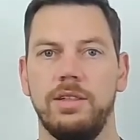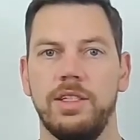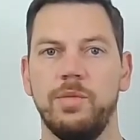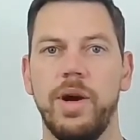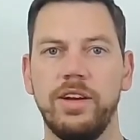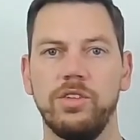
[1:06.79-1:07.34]
The
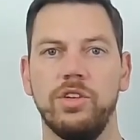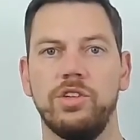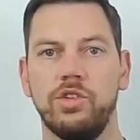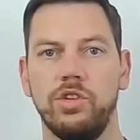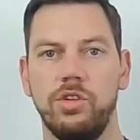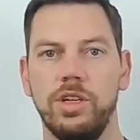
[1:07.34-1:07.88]

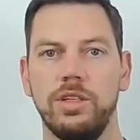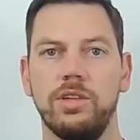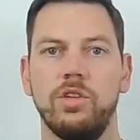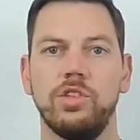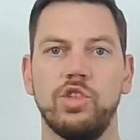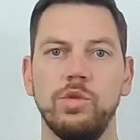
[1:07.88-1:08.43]
microcontroller
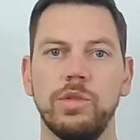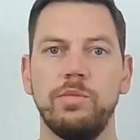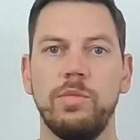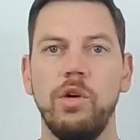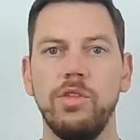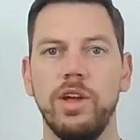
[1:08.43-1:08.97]
consumes
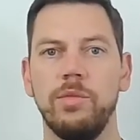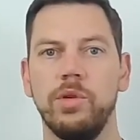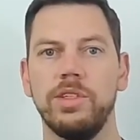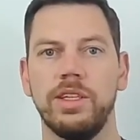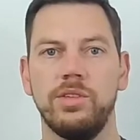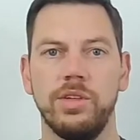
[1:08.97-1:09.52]
both
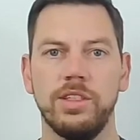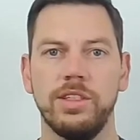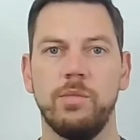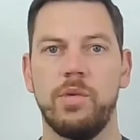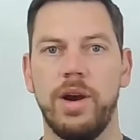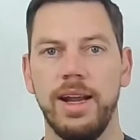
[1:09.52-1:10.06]
inputs and turns the
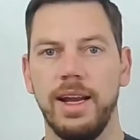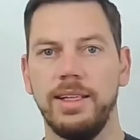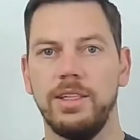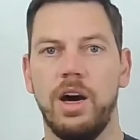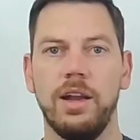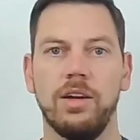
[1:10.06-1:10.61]
brake lights
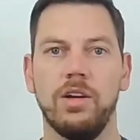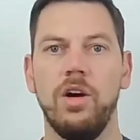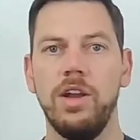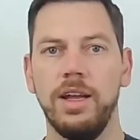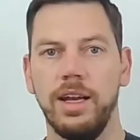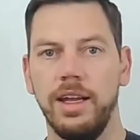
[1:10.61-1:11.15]
on
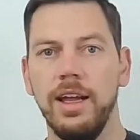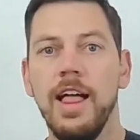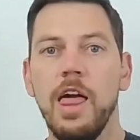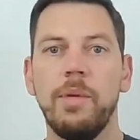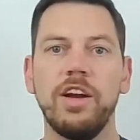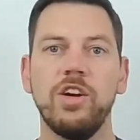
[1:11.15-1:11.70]
accordingly
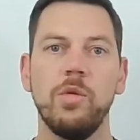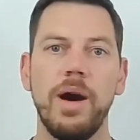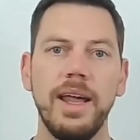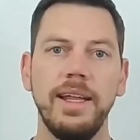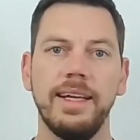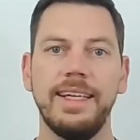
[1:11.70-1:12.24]
by
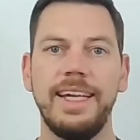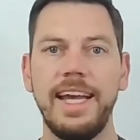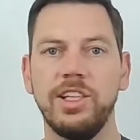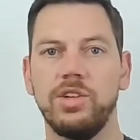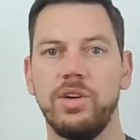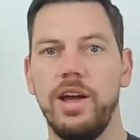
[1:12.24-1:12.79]
commanding a
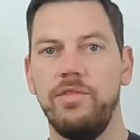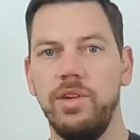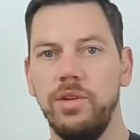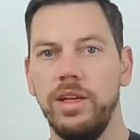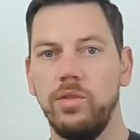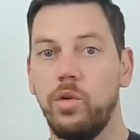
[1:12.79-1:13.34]
gate drive
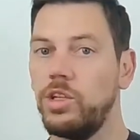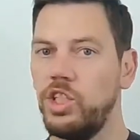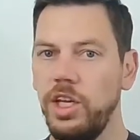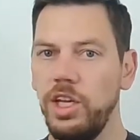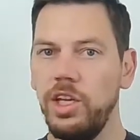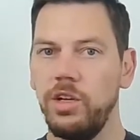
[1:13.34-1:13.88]
unit, or
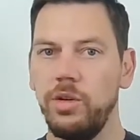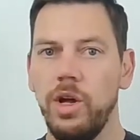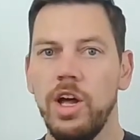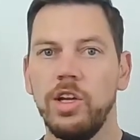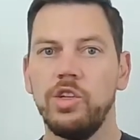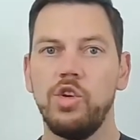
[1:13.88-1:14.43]
GDU,
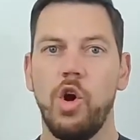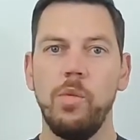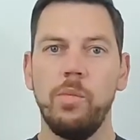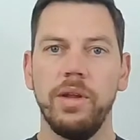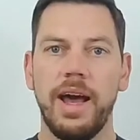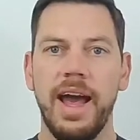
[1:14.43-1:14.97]
to
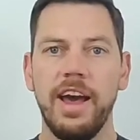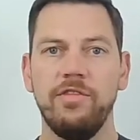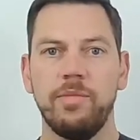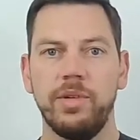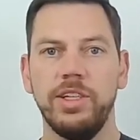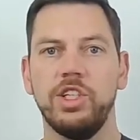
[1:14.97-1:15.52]
open a half
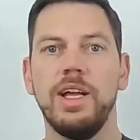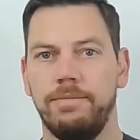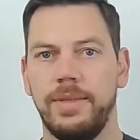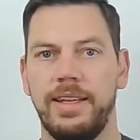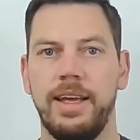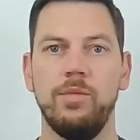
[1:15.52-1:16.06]
bridge
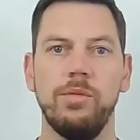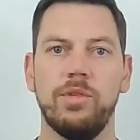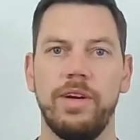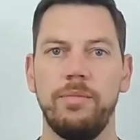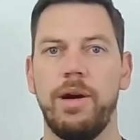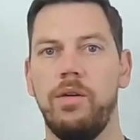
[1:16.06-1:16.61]
that then will
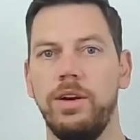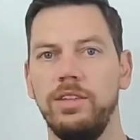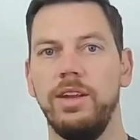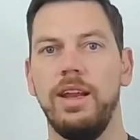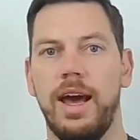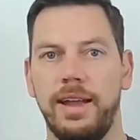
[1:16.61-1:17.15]
provide power to
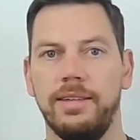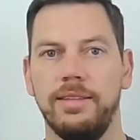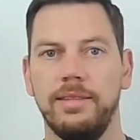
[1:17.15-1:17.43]
the light.